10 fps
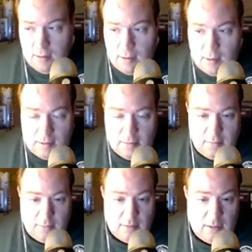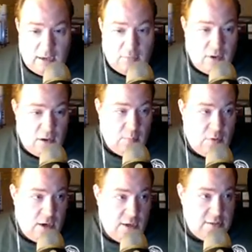a lot of red
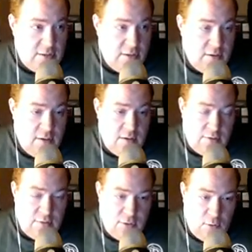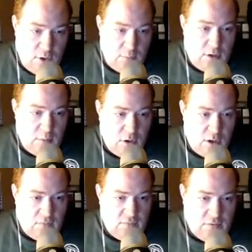upgrades, you might be in the
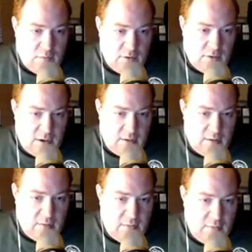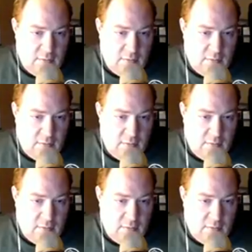market for something like this.